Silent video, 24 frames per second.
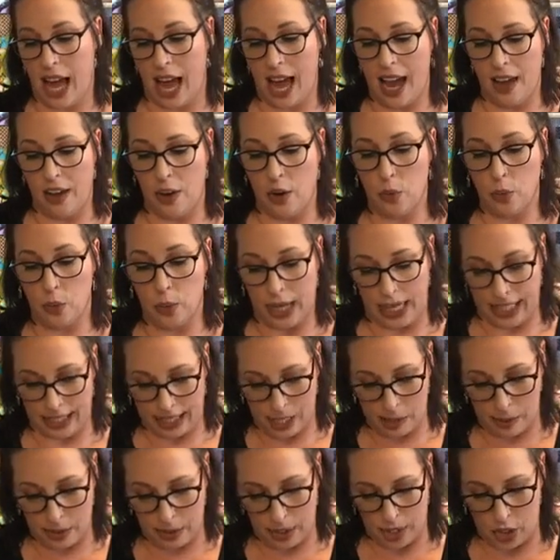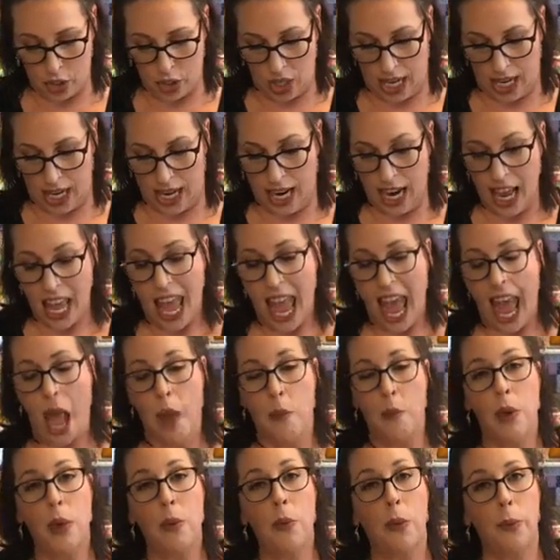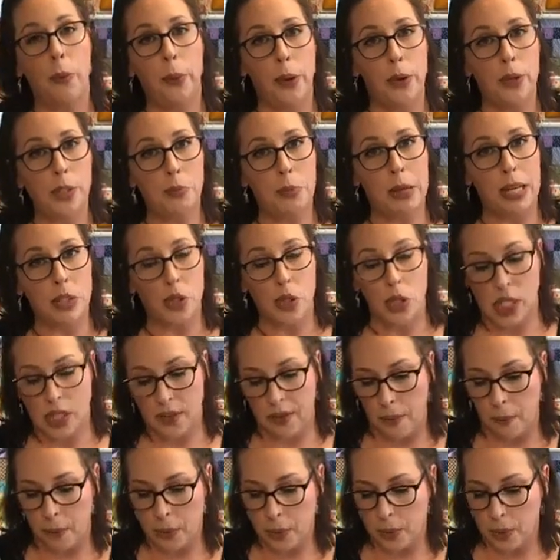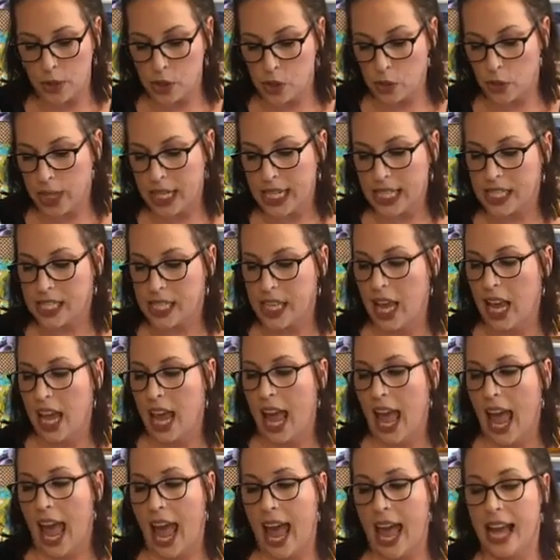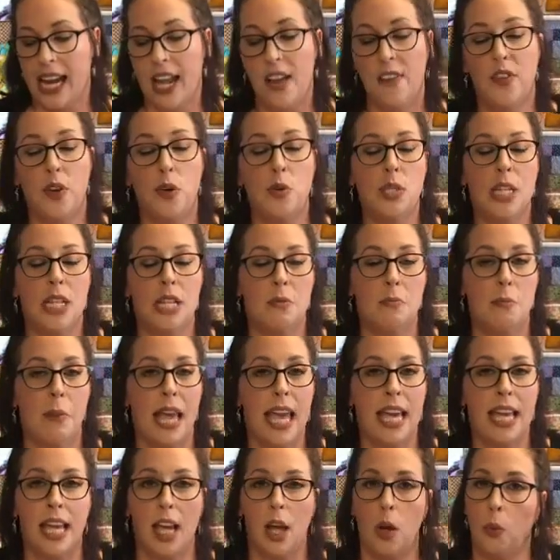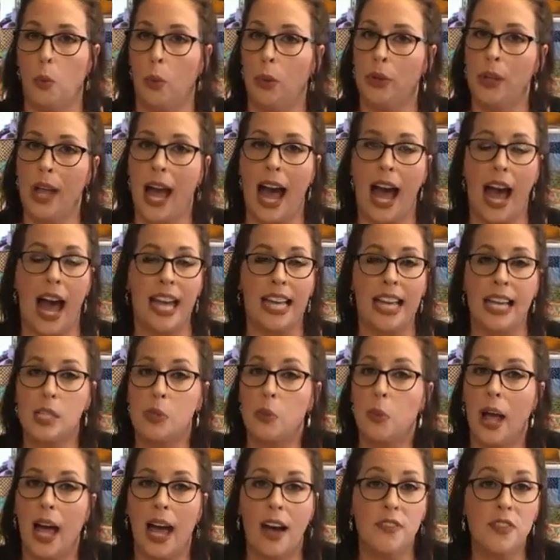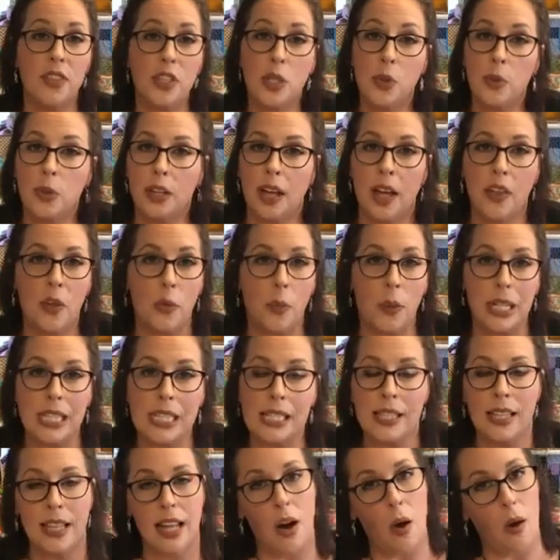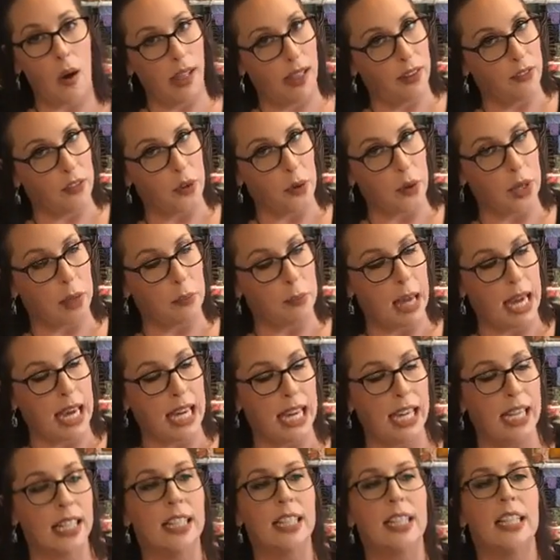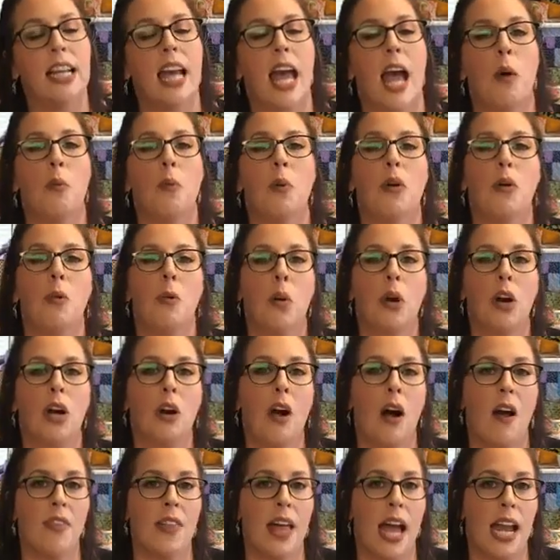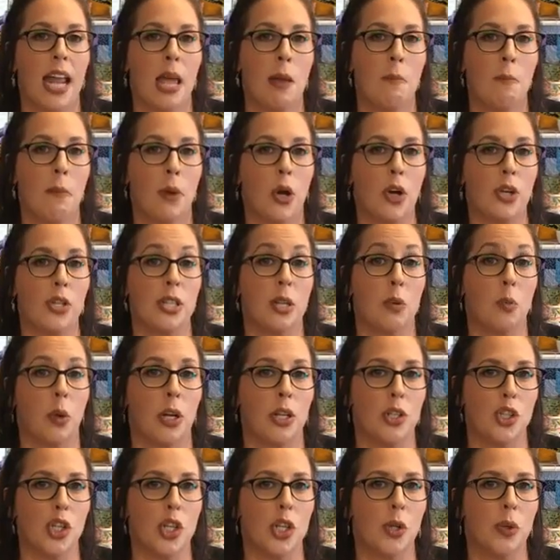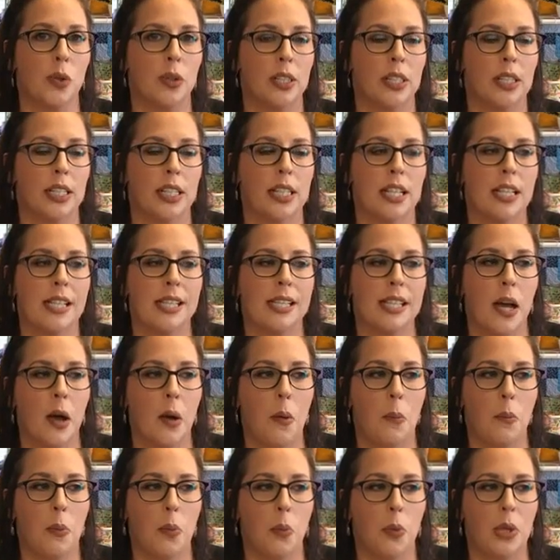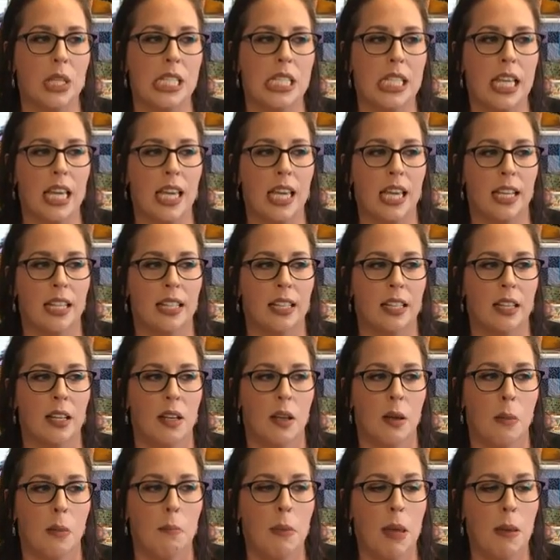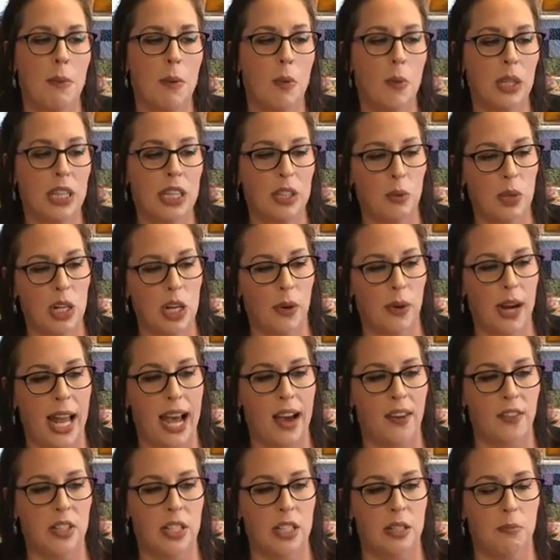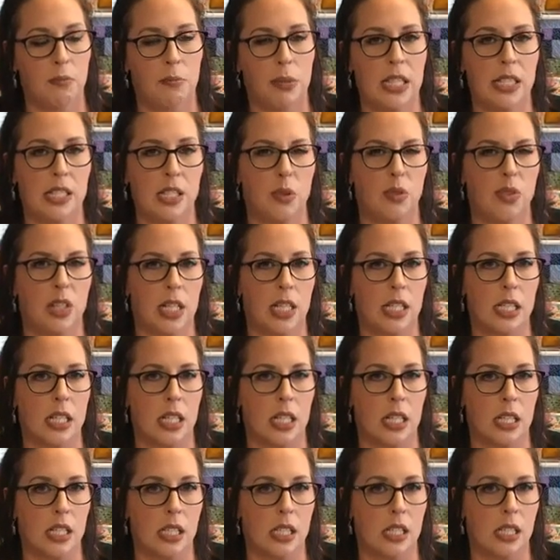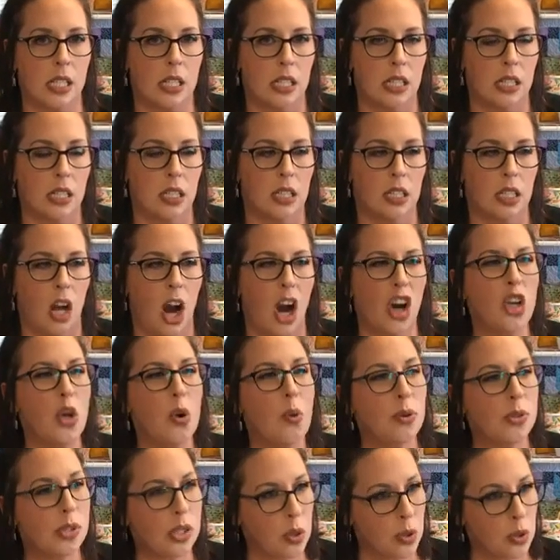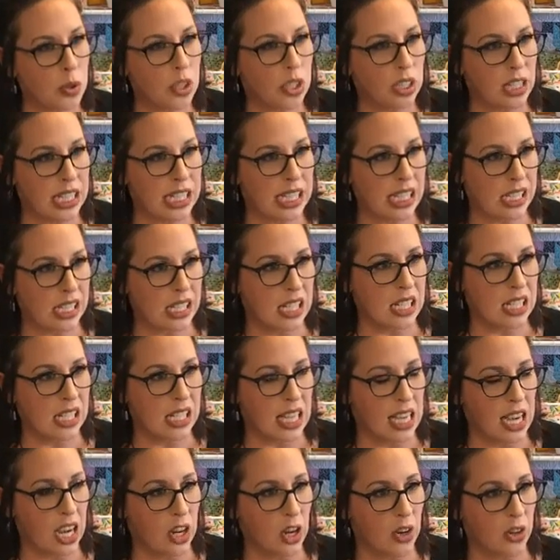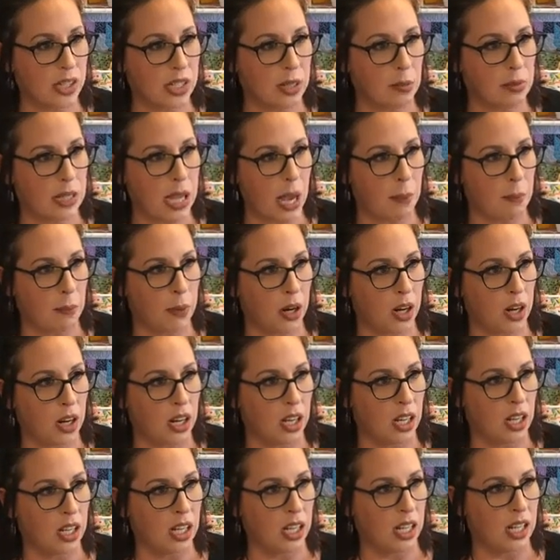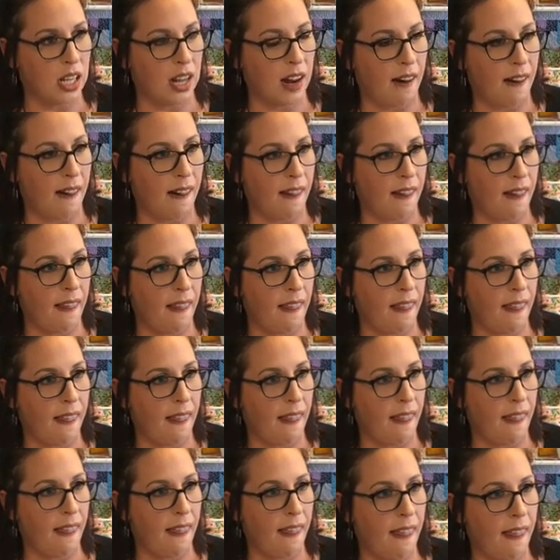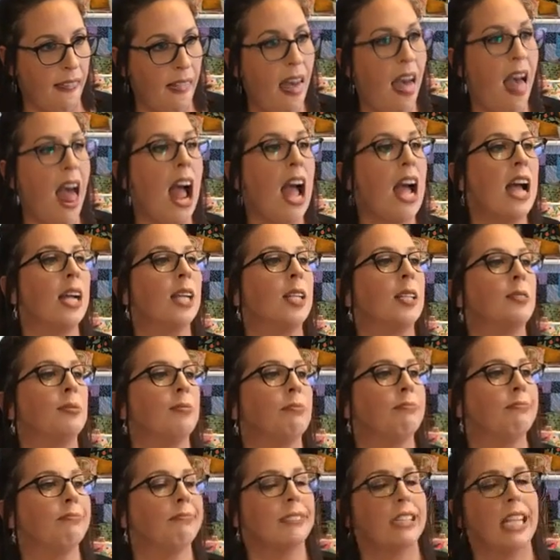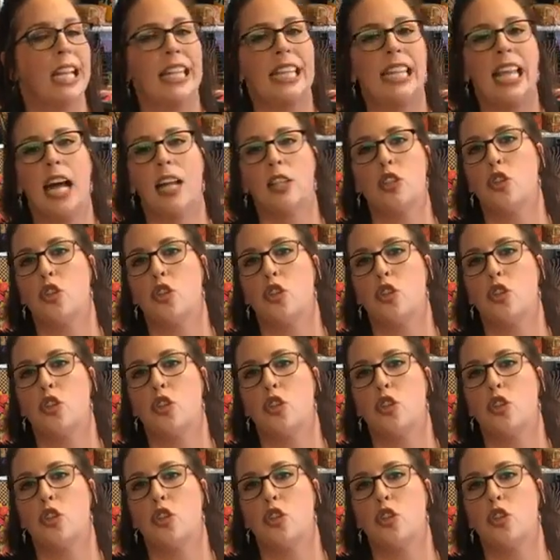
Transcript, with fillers: I greatly appreciate it. And we will post pictures from the retreat. And if you didn't make it, we'll ha I guess we'll have to do another one so that all of you can make it. And we'll work on that in-person one too. So we'll see. Maybe when we don't have to be so distanced. Are you socially distancing at your September? My retreats always have a six to eight foot table each.